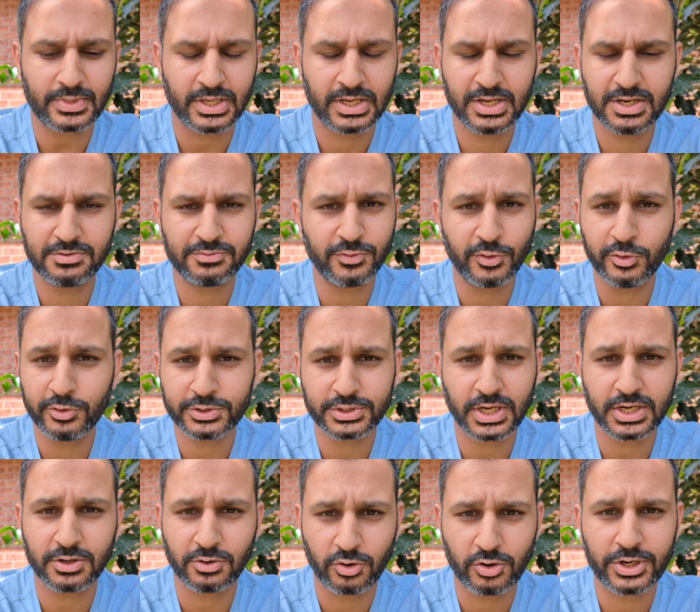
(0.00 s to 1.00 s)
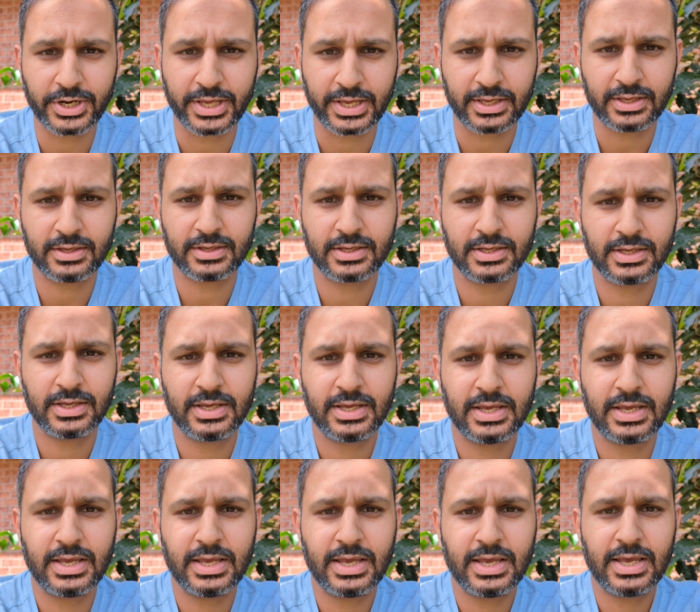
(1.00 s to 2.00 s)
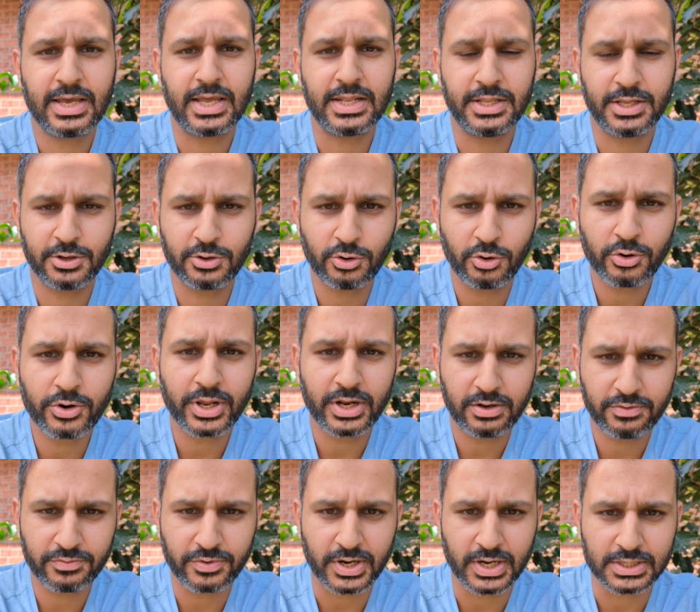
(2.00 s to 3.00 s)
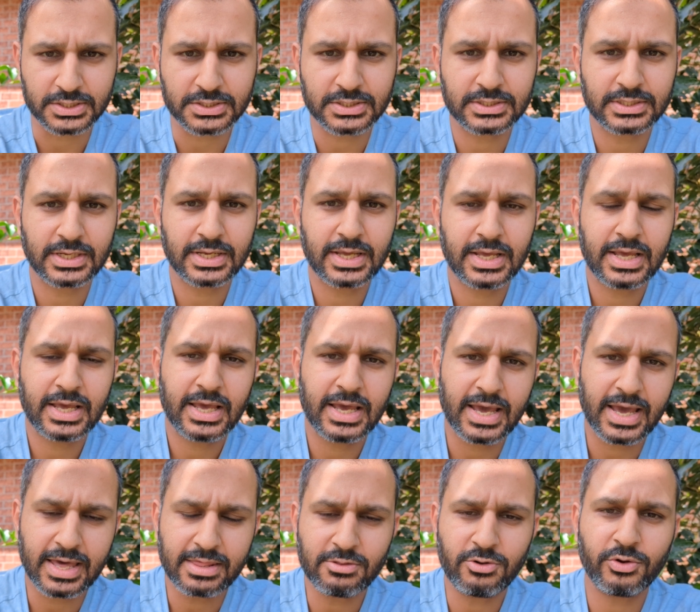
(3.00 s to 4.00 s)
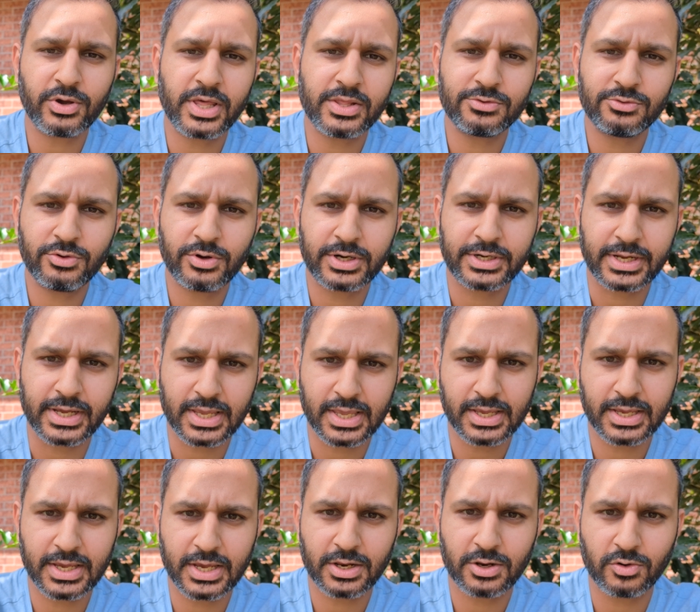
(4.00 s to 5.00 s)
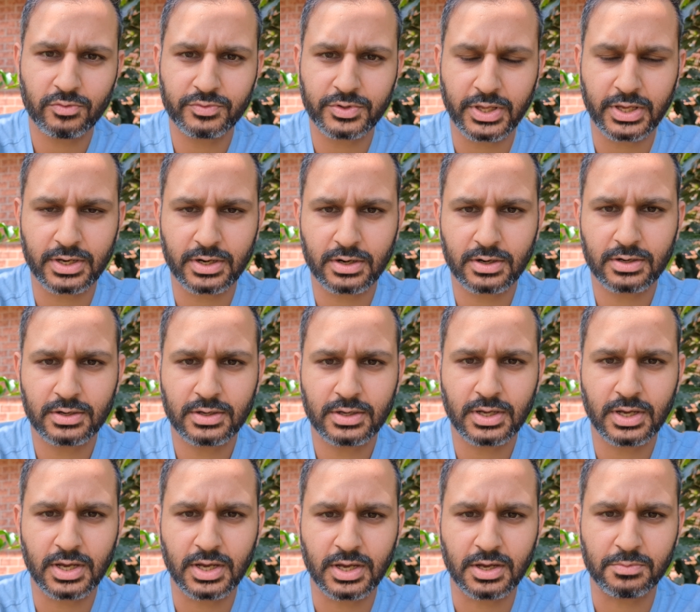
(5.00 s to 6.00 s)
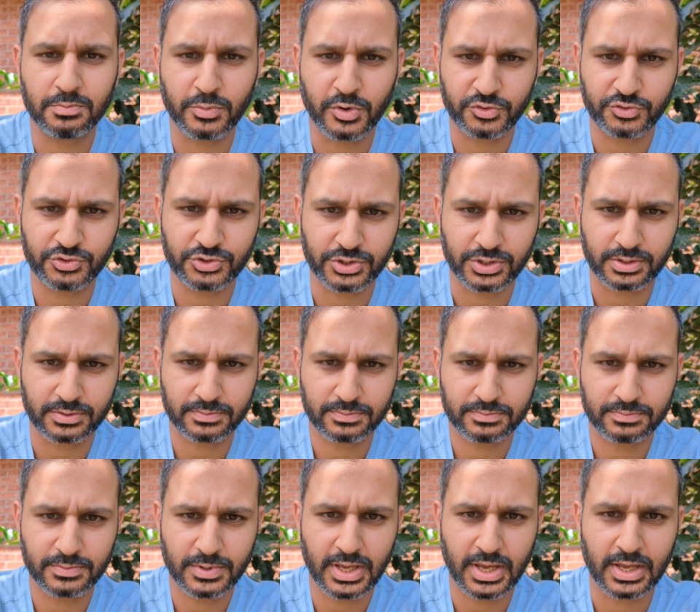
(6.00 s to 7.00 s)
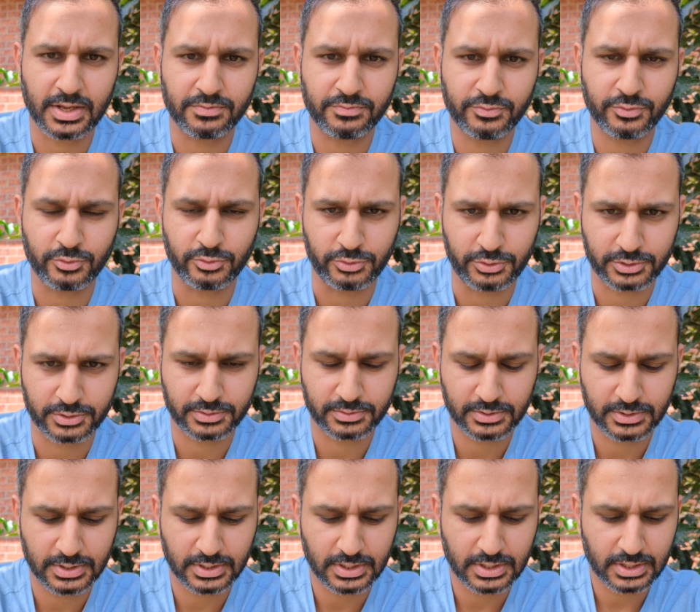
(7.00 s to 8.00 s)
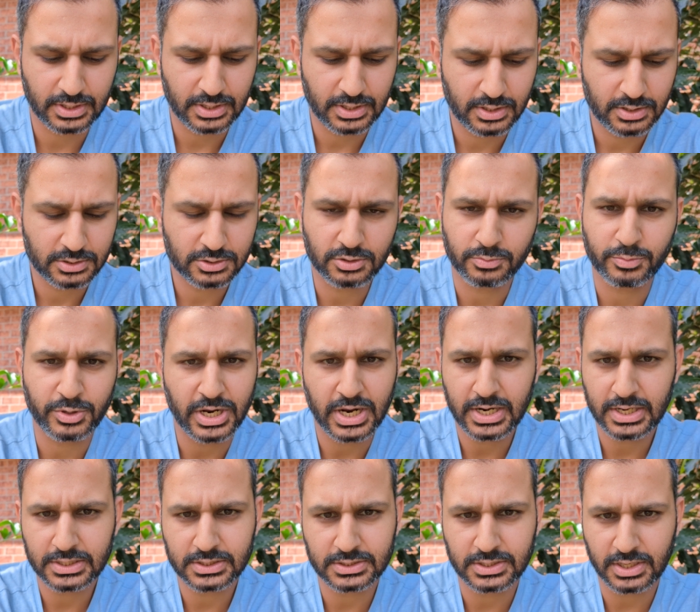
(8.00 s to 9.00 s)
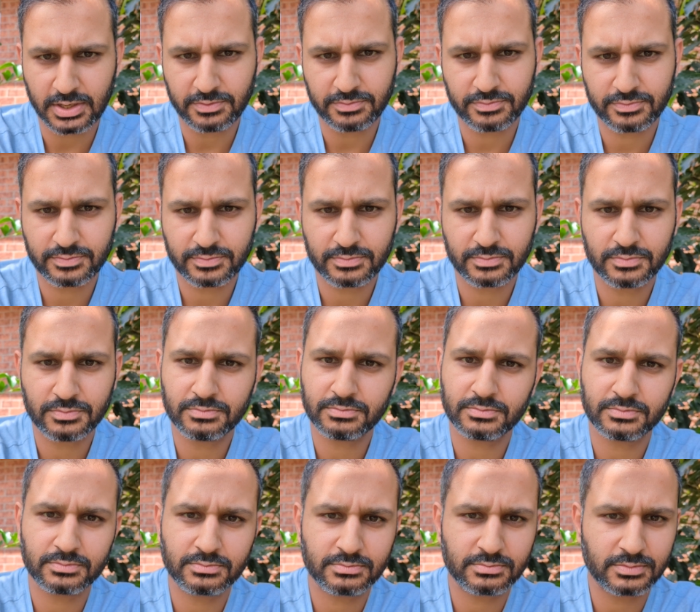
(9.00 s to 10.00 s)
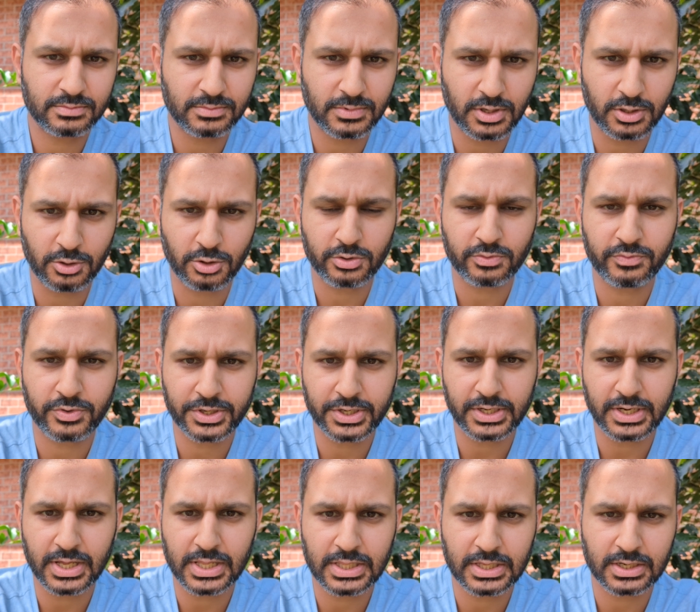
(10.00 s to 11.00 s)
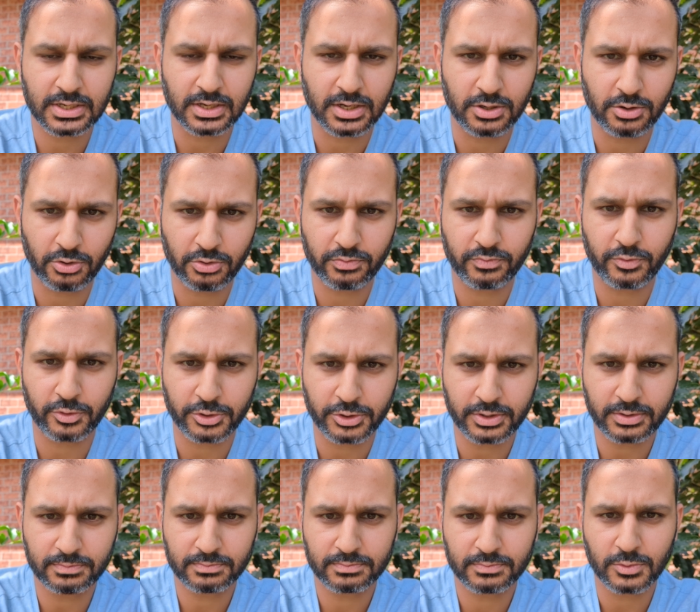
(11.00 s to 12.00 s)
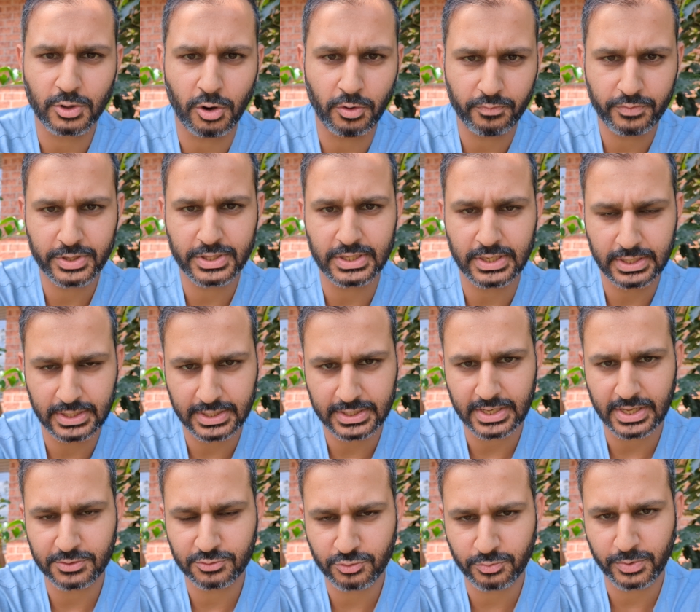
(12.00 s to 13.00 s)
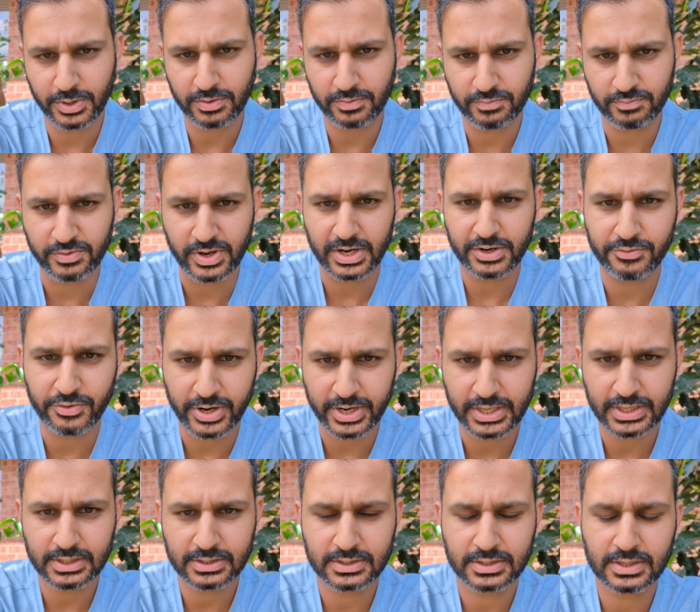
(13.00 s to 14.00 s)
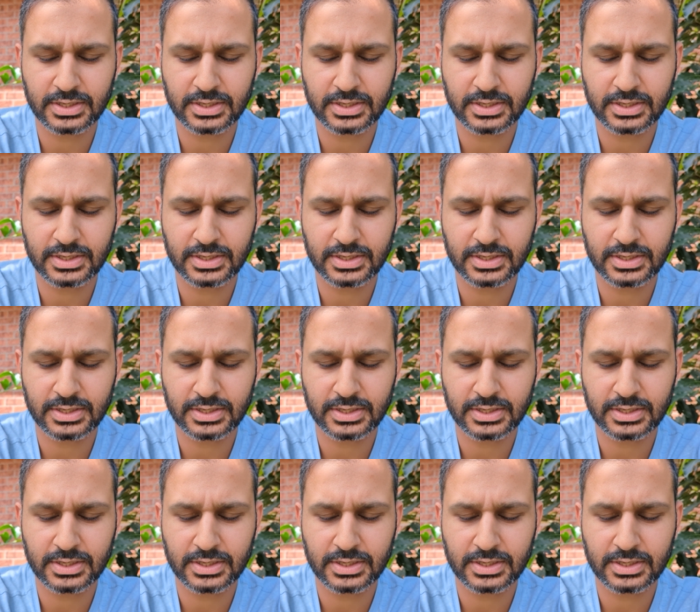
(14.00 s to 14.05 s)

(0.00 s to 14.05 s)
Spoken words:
in full sun all day, and they grow really fast as long as you are taking care of their moisture and food. So bananas love a lot of fertilizer, a lot of water. Obviously it has to be well draining,